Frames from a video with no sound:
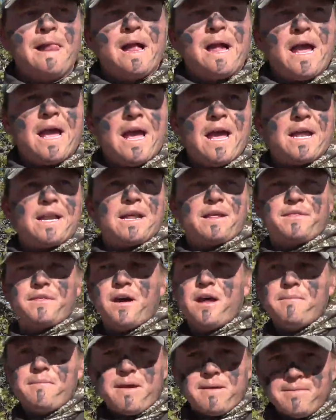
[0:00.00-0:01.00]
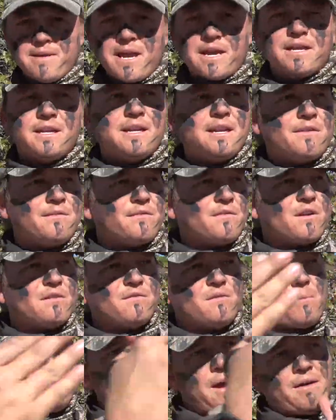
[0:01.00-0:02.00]
and I thought maybe I could get in front
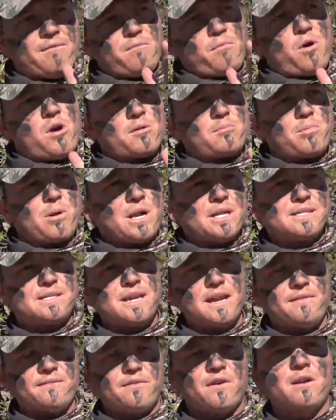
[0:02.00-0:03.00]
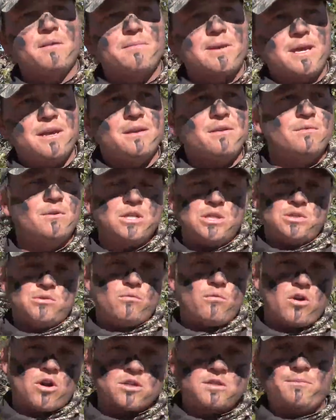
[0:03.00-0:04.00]
of him and have him walk broadside in front of me, which
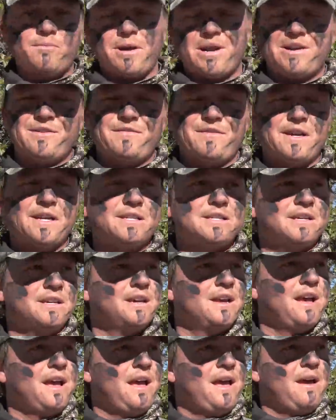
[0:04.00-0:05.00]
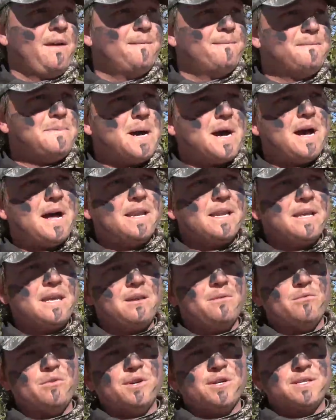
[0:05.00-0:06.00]
worked perfect. But
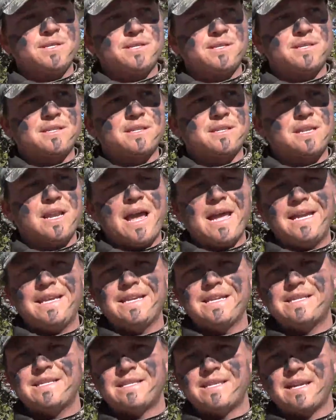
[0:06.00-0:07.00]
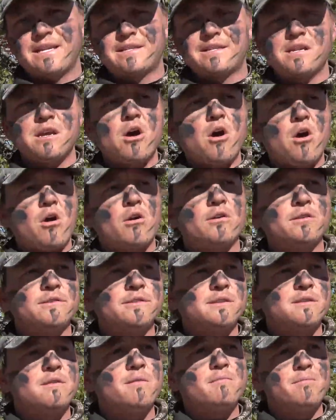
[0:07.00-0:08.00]
he was 96
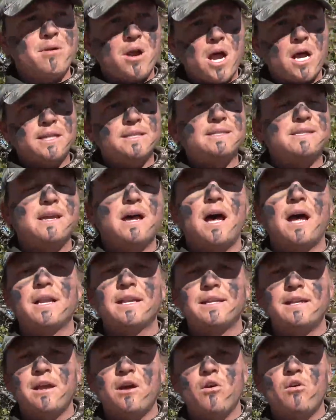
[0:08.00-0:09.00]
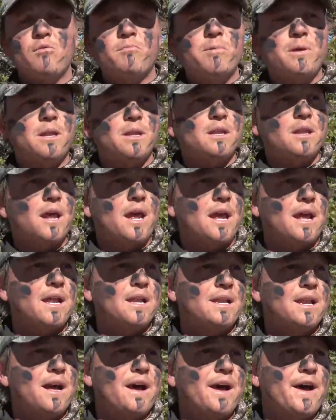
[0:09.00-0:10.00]
yards broadside in the open,
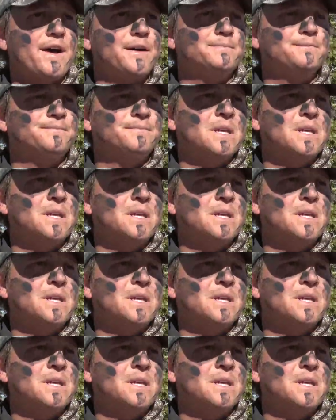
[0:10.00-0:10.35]
and I